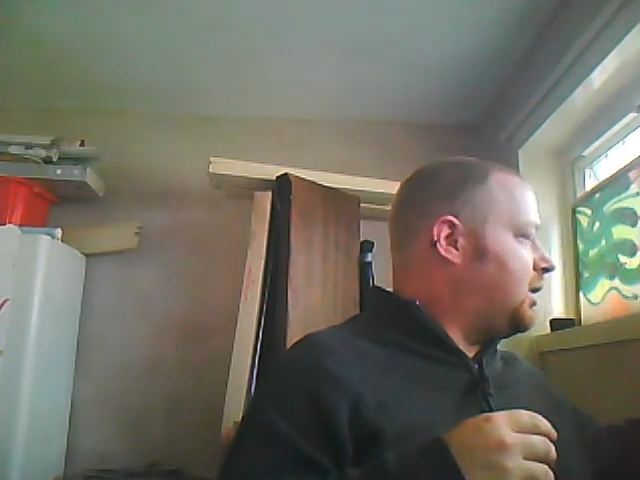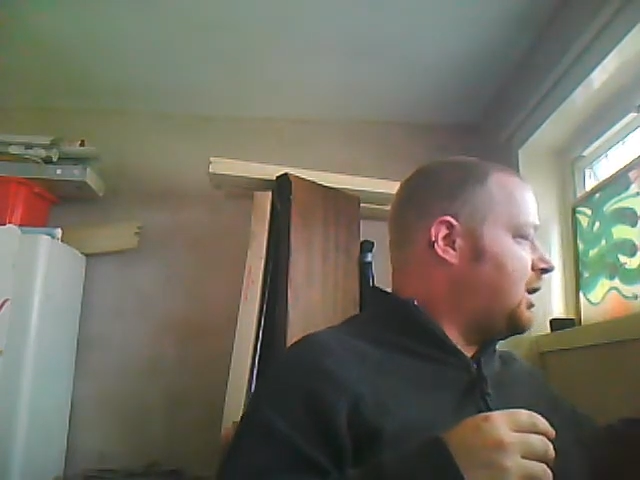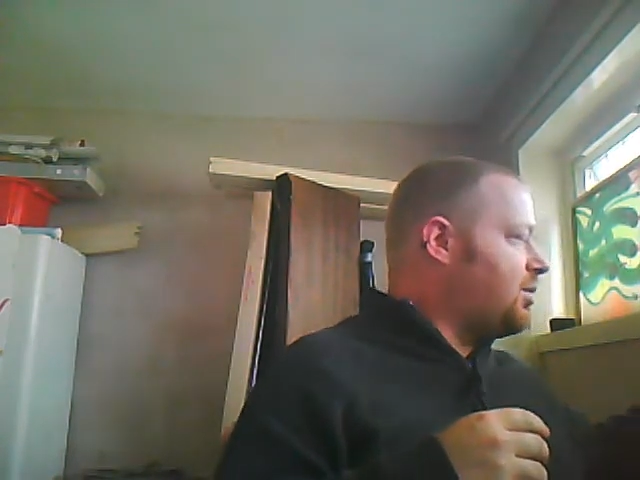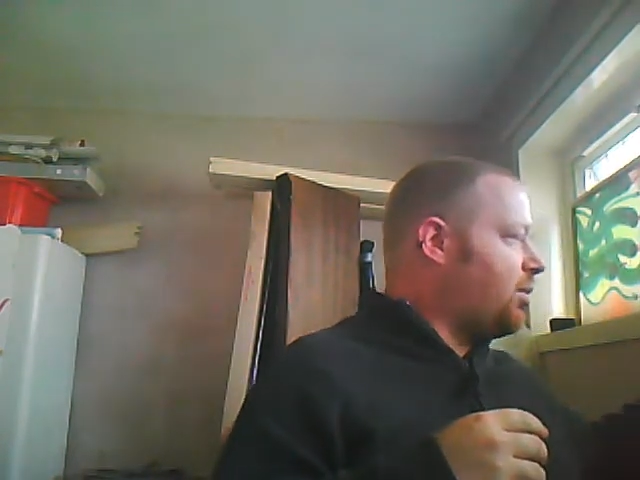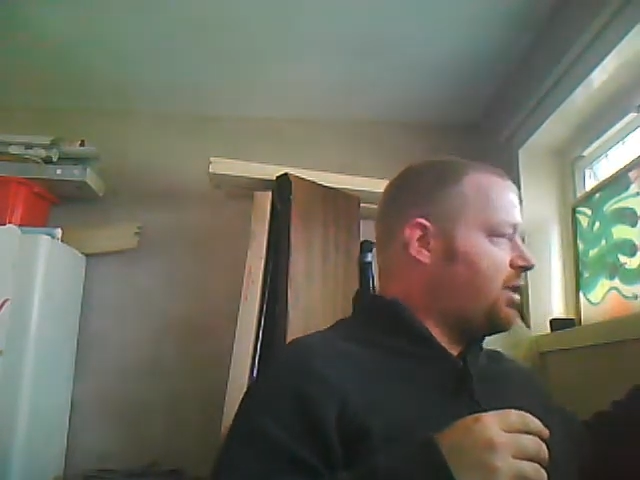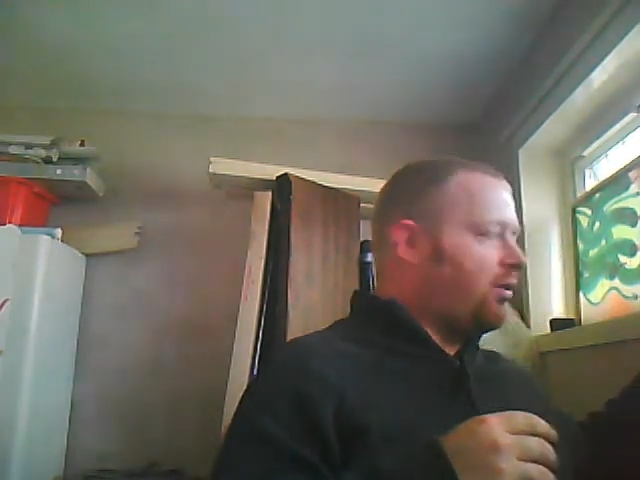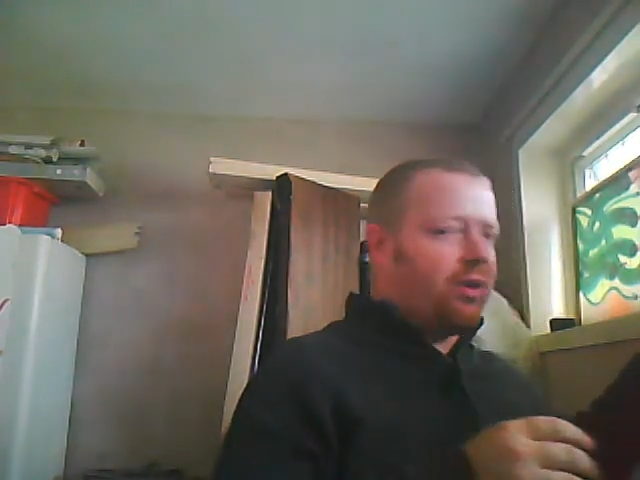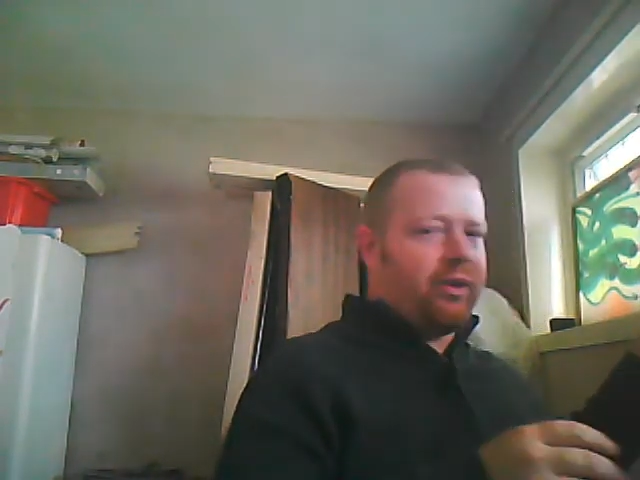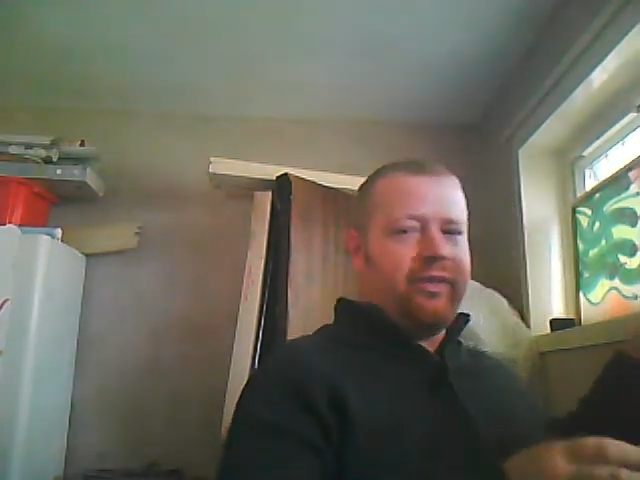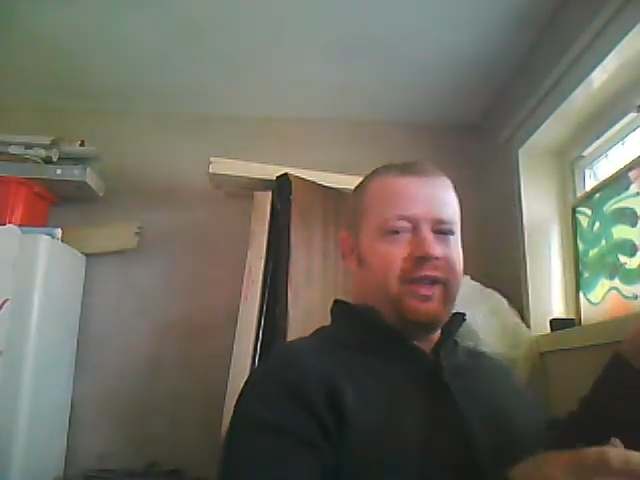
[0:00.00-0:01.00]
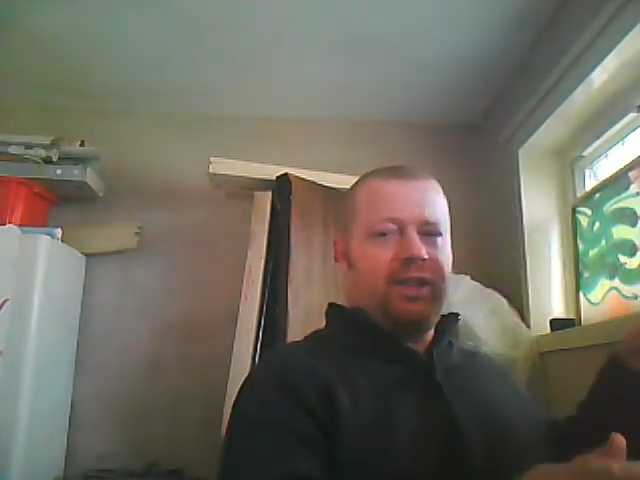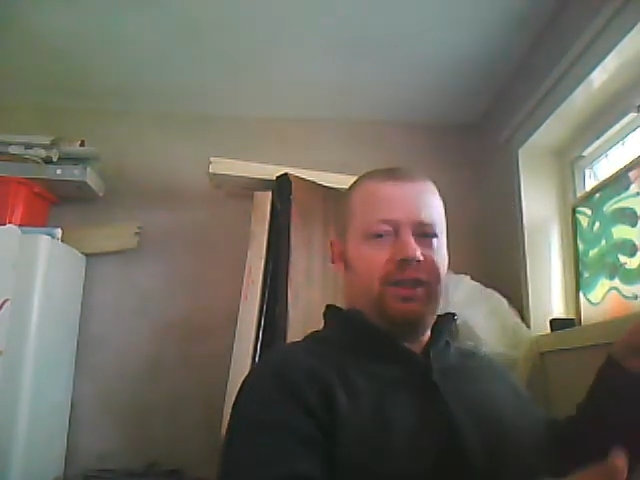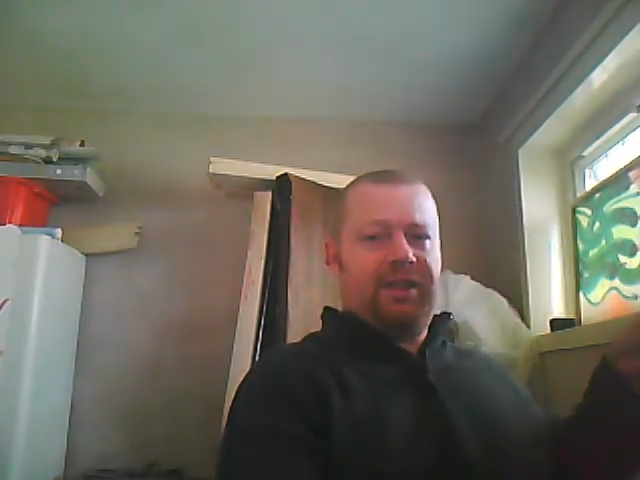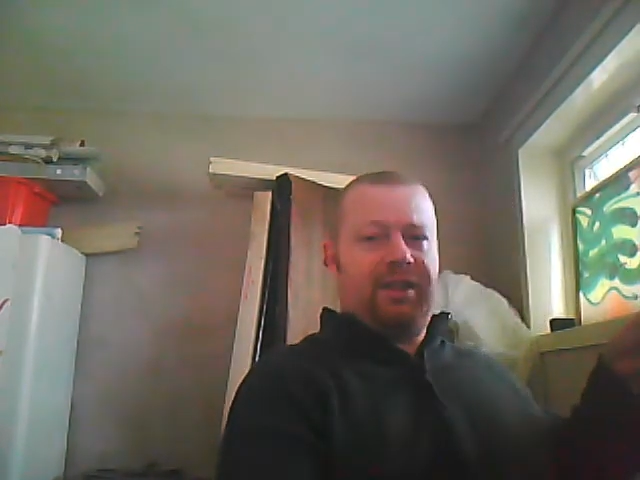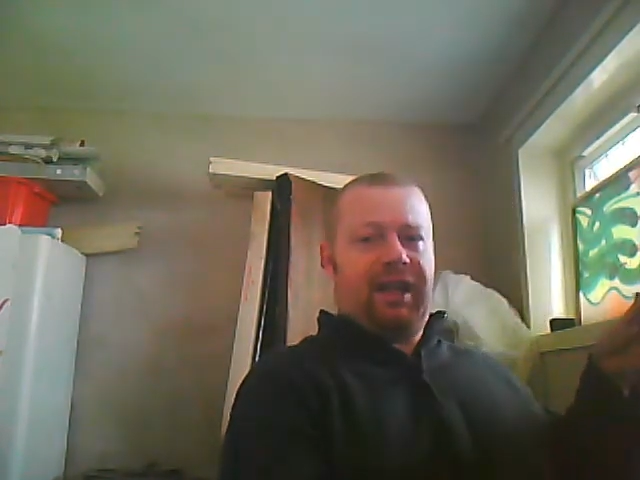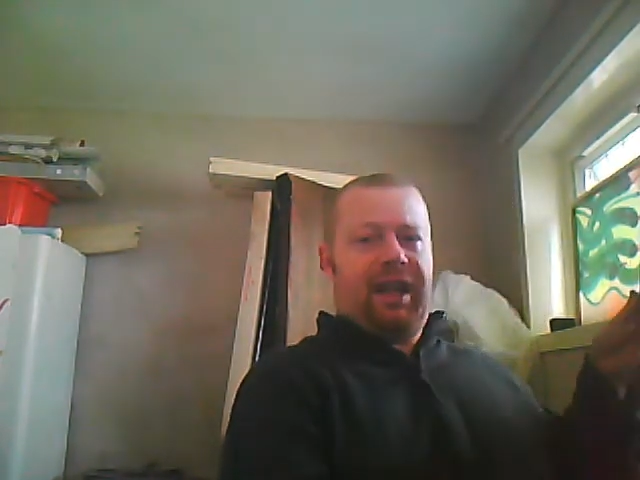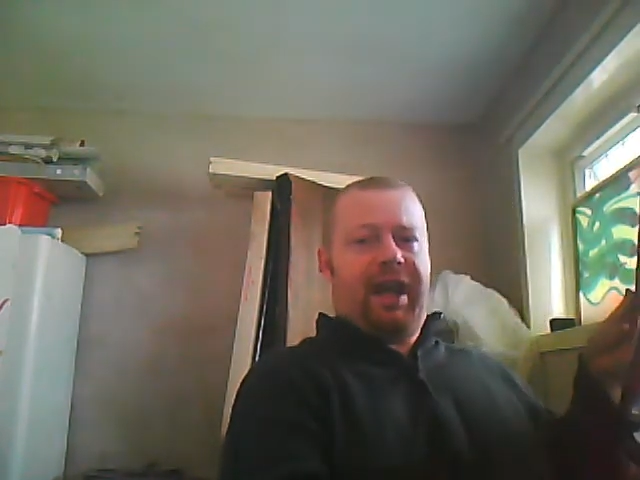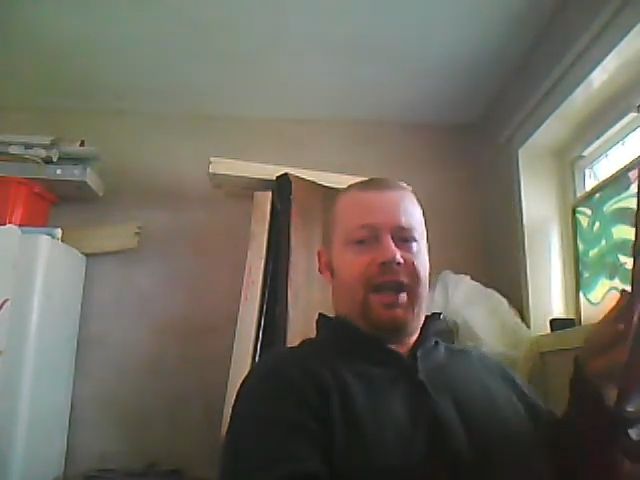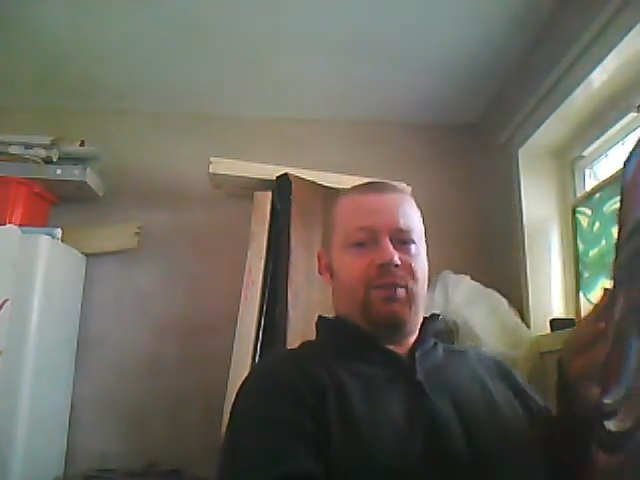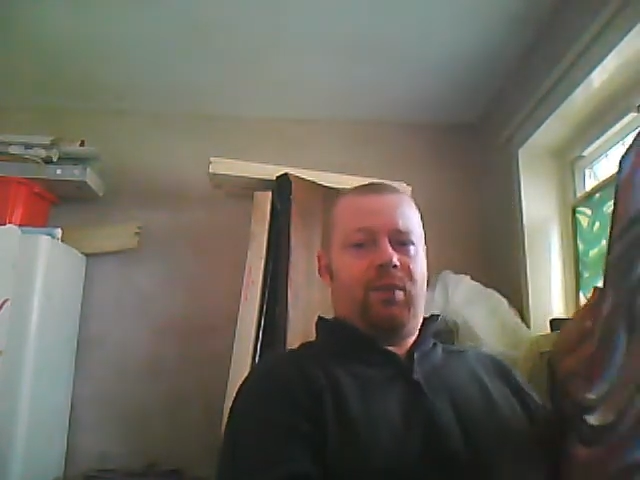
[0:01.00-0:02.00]
these ones I've got to finish this is a
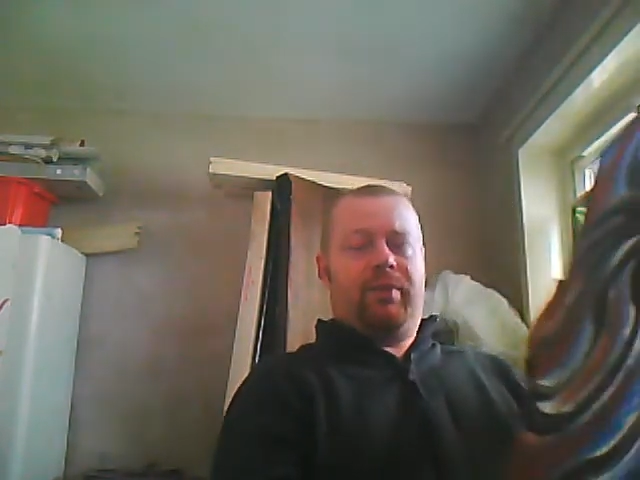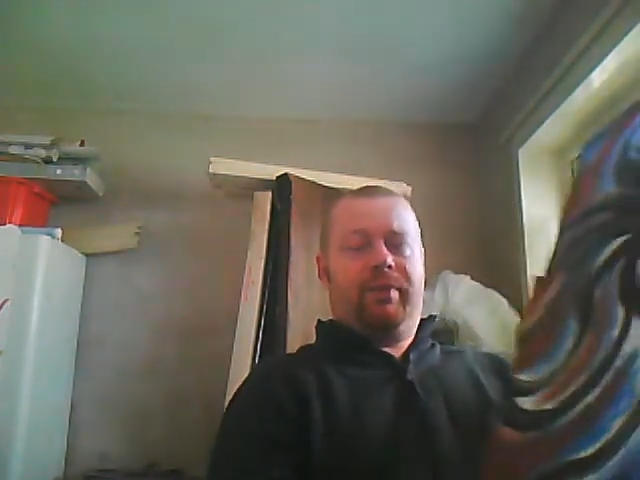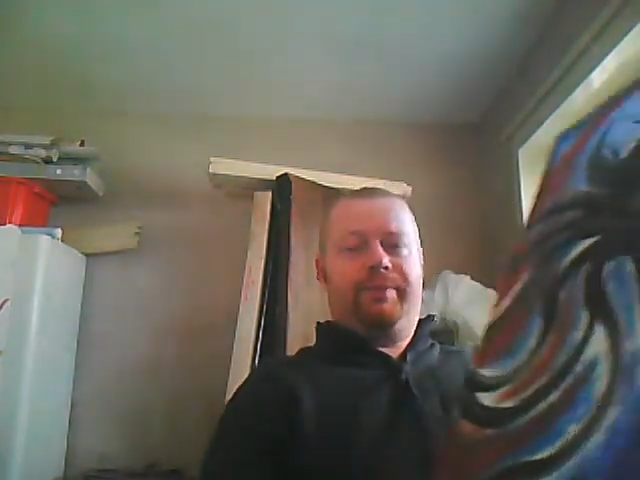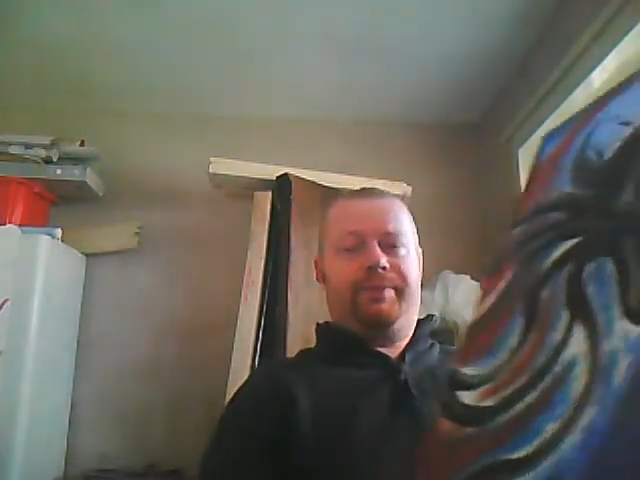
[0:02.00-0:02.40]
large one